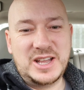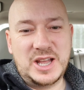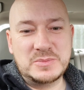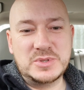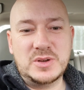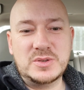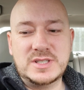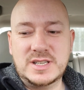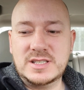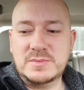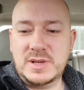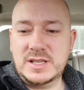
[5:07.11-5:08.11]
I'm so
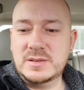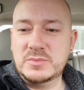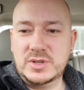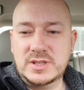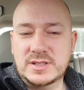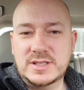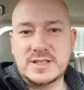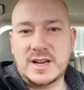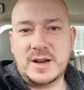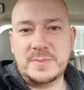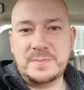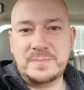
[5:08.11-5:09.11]
sick spending money on this
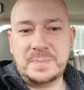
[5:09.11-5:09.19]
car.